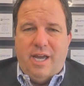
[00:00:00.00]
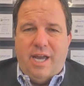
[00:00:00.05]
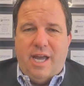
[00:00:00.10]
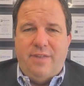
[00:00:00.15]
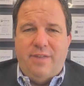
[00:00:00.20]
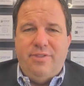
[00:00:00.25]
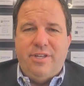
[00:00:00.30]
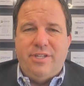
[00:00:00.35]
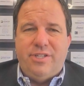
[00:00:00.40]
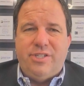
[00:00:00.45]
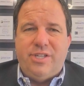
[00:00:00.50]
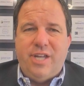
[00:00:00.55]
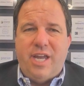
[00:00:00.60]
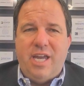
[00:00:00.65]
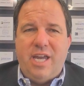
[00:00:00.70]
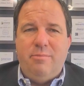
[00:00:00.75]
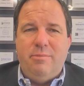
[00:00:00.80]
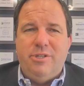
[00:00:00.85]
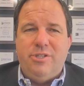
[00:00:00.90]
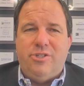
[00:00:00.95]
And the
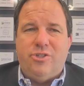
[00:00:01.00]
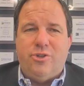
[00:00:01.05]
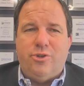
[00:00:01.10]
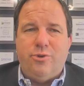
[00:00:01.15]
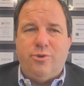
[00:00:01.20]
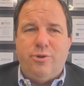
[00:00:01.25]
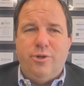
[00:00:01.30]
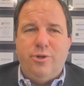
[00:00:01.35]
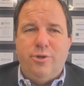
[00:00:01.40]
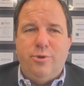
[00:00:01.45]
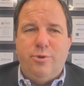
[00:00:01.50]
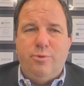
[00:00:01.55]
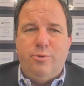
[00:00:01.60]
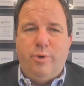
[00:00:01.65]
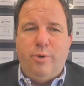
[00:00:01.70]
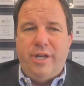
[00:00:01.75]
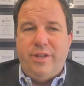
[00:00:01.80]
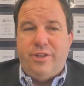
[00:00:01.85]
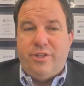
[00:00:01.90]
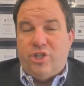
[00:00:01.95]
same is true
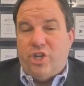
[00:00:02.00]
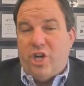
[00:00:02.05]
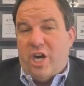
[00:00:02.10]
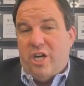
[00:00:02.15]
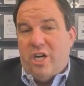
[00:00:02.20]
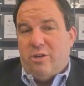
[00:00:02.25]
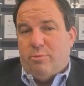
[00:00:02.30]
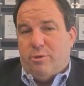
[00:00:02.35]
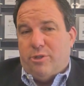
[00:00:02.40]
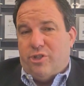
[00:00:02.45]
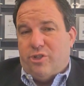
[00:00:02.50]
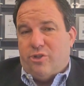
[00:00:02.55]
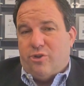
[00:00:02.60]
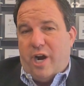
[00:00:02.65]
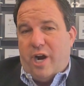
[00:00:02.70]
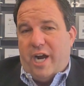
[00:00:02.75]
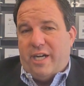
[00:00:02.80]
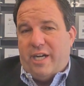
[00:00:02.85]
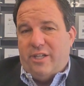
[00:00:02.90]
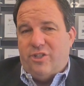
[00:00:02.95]
with charitable
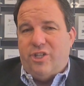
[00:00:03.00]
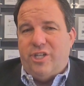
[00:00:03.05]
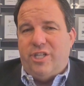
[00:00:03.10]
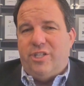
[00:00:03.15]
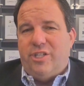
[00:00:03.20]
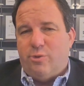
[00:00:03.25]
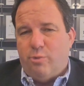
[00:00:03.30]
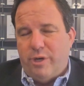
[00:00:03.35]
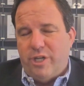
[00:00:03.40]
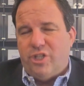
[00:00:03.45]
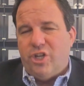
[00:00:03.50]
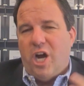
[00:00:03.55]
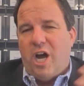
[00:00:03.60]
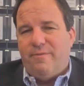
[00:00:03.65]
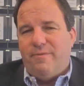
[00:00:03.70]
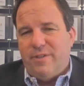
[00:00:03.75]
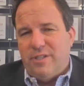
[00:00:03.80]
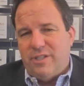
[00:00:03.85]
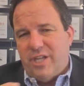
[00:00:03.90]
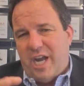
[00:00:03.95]
strategies, which
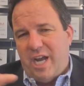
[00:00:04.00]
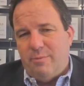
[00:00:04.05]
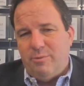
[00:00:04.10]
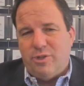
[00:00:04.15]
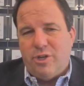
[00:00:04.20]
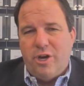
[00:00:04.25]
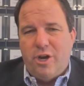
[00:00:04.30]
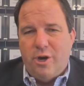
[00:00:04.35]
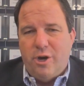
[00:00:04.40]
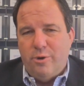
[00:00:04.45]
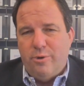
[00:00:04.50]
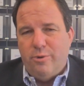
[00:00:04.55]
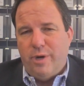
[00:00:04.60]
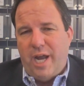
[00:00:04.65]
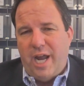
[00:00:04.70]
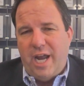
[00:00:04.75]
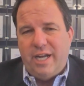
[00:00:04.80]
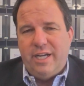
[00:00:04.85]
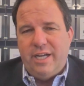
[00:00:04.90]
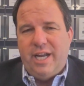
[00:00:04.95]
oftentimes go
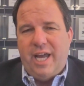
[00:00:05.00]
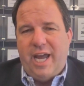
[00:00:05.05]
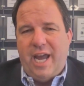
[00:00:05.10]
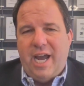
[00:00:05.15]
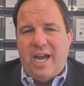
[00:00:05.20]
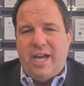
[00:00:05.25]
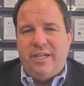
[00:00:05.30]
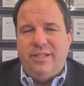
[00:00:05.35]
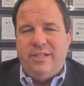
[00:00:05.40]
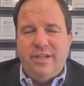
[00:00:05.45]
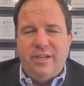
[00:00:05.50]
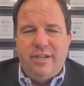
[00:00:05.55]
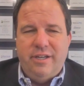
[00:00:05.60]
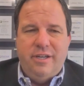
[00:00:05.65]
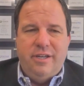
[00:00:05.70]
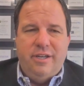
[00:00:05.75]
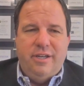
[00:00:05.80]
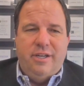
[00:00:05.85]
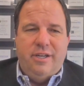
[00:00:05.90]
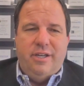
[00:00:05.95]
hand in hand
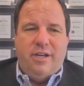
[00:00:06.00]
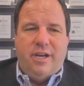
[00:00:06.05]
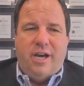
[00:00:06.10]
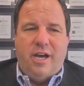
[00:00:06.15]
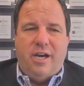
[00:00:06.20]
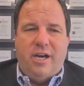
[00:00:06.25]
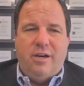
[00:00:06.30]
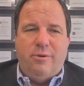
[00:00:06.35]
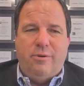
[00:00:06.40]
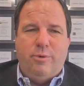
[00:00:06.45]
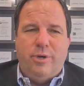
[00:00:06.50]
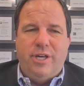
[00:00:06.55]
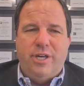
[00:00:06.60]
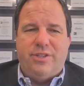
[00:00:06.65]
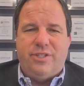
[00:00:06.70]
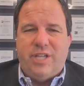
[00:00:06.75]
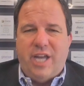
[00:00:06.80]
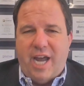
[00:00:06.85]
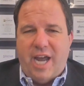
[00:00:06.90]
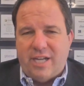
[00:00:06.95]

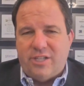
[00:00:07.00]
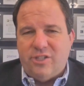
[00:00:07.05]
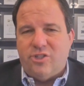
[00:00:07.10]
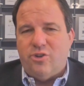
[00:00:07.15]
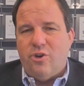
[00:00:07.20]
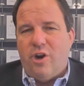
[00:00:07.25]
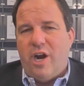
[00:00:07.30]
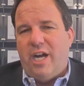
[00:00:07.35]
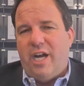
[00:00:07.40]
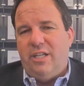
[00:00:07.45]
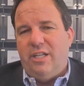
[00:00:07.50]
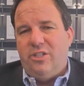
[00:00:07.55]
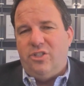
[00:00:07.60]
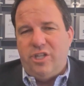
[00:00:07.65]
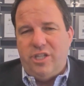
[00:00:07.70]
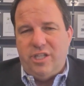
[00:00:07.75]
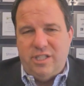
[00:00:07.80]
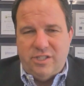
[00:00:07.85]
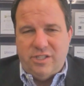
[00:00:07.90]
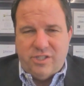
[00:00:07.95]
with tax
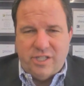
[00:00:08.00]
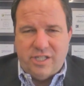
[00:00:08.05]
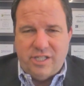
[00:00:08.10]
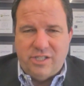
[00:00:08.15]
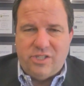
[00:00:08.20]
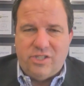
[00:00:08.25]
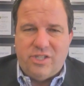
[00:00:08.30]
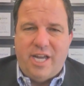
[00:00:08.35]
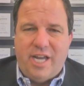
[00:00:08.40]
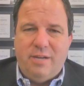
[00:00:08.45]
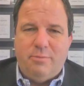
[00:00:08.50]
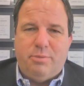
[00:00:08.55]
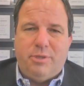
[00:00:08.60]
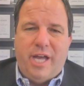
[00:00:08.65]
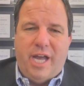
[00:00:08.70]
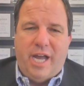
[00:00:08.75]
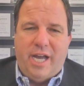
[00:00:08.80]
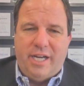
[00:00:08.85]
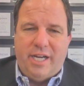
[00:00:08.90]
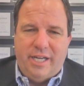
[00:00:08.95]
strategies and estate
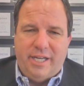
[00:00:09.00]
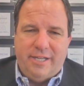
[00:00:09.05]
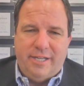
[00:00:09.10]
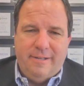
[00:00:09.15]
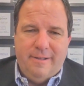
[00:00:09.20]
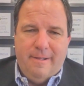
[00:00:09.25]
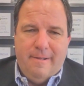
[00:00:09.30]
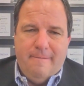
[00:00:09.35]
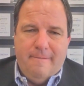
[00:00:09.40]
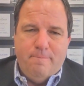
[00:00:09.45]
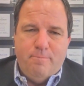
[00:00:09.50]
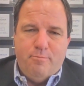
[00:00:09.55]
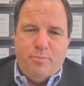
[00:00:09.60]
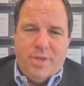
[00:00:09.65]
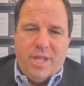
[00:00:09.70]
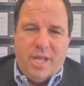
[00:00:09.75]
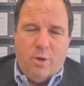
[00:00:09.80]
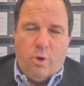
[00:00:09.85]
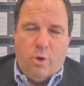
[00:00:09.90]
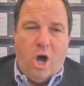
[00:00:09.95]
planning,
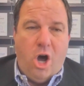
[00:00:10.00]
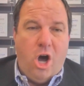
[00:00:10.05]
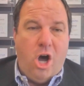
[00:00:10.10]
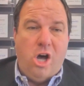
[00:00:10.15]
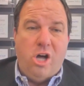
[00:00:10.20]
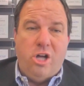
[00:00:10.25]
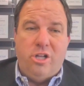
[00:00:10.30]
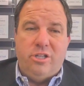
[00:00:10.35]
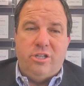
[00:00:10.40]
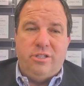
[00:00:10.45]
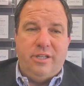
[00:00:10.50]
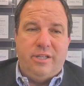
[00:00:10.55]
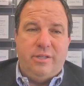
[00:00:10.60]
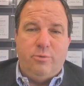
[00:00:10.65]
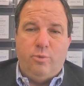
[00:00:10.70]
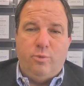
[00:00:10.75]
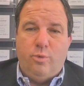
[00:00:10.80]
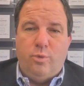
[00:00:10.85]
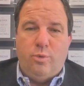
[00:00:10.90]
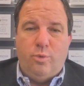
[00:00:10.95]
all
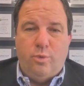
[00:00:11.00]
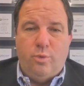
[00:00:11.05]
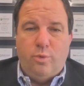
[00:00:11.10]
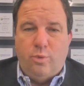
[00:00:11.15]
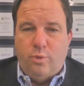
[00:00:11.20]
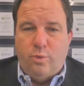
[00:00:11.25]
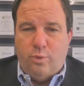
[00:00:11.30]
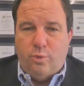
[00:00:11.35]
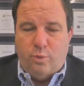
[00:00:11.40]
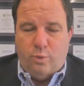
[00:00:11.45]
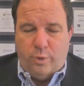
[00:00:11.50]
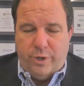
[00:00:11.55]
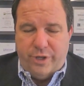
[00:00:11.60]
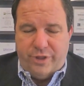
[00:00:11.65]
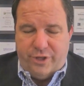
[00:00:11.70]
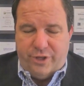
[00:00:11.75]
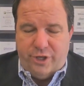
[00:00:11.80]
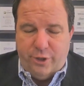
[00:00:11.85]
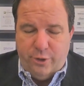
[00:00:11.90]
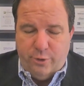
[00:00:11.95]

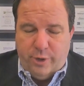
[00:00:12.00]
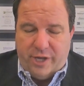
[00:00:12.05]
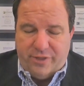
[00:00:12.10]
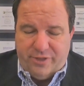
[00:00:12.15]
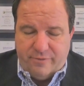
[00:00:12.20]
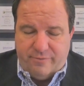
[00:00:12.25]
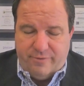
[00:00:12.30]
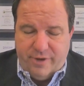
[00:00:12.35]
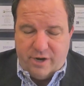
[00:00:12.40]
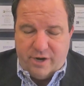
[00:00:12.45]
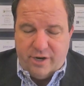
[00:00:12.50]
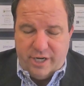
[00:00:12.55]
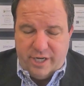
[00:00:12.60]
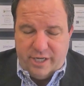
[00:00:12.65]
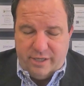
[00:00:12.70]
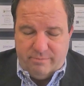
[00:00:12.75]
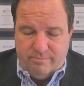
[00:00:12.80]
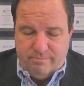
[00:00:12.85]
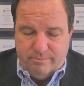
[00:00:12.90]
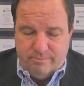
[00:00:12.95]
with you at the
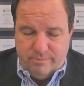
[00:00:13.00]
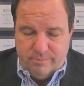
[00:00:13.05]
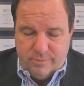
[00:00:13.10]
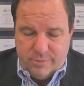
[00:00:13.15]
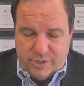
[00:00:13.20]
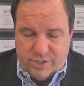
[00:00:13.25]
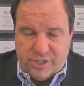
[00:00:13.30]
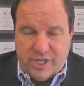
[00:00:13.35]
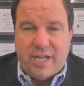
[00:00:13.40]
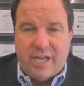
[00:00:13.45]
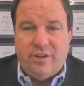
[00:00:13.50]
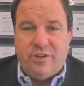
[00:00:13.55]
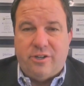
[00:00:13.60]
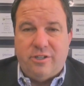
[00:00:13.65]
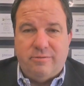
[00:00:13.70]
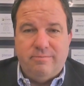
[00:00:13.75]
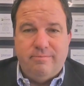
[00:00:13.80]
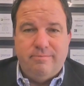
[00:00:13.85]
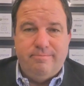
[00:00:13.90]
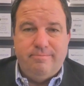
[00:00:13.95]
very center,